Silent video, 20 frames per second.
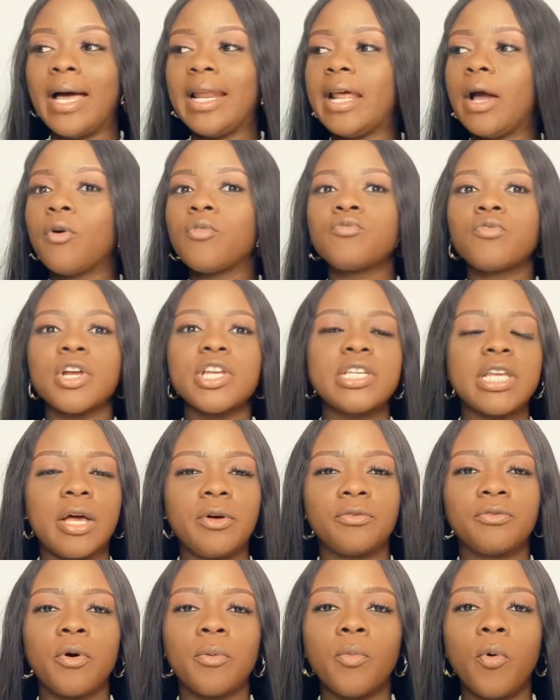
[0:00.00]
and I would rush
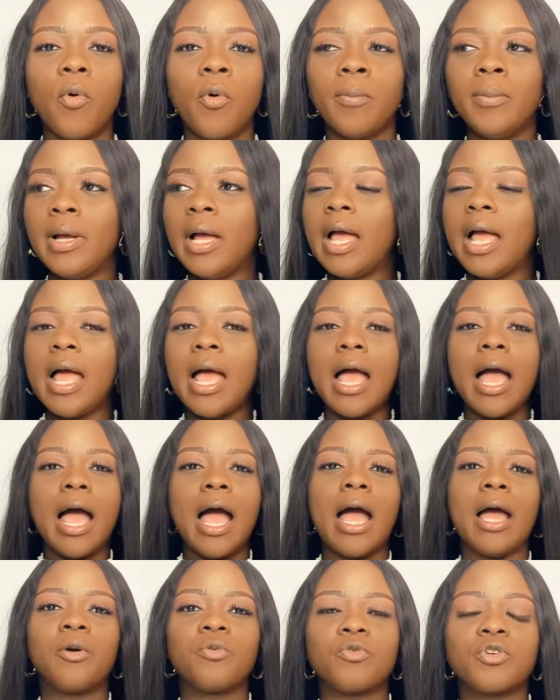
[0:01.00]
out from home
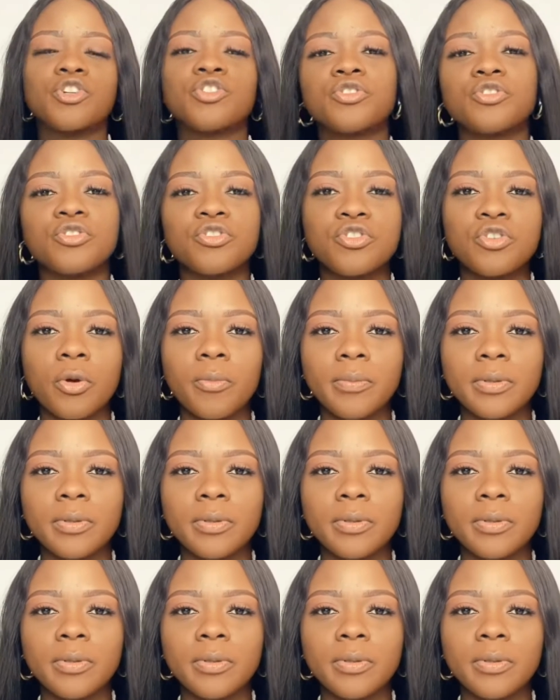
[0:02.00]
and rush to the shop.